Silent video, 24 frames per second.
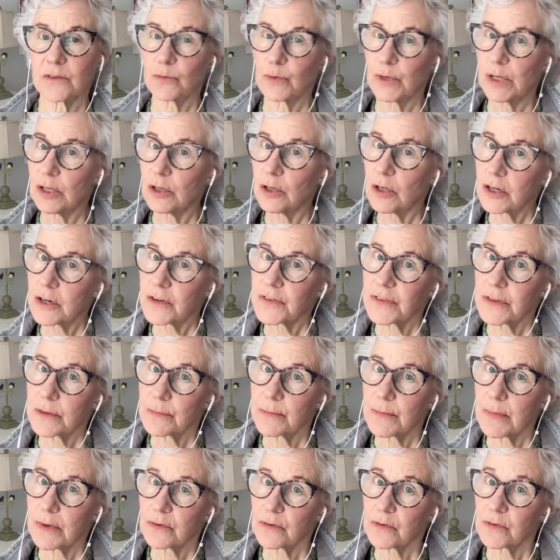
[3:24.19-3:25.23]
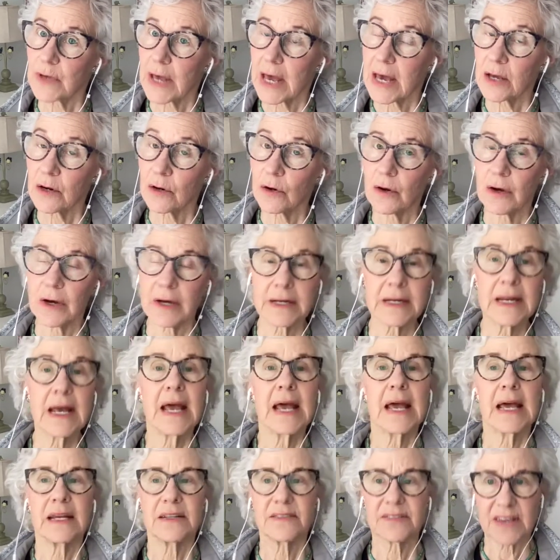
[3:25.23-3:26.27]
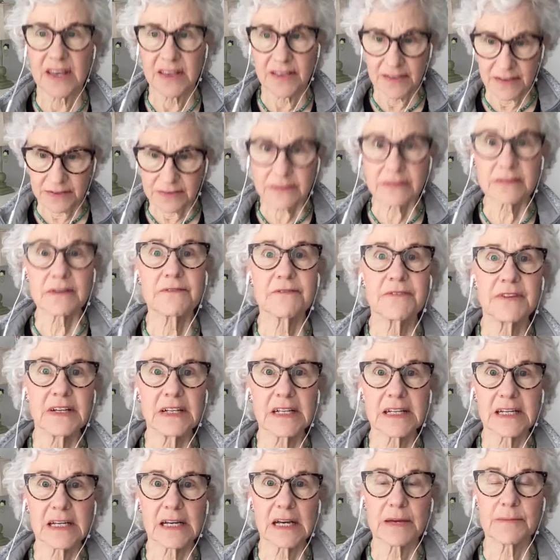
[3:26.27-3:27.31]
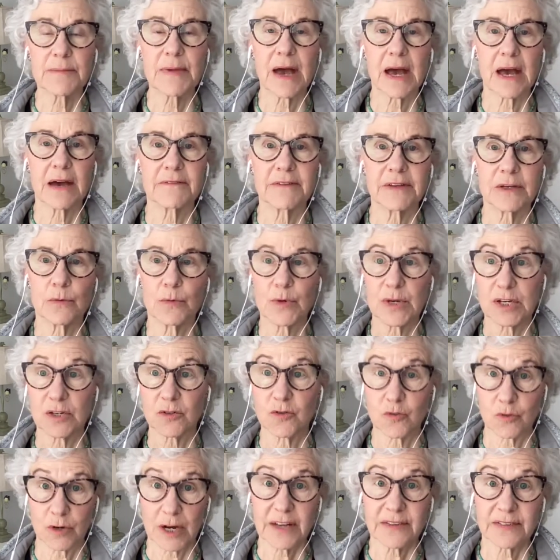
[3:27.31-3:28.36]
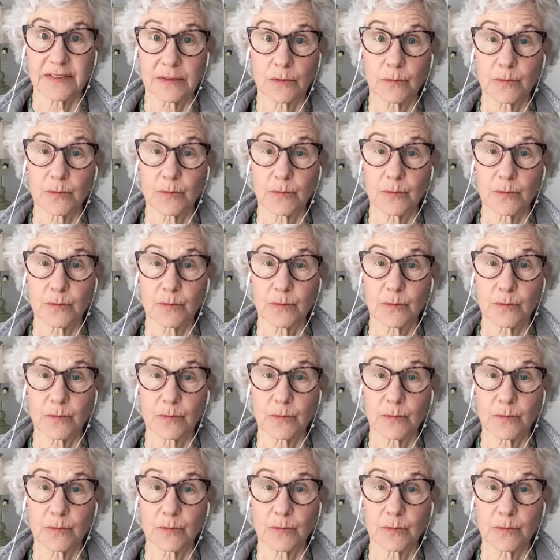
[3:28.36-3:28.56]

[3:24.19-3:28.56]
We look at them head on and say, this is a feeling I'm having. We address it.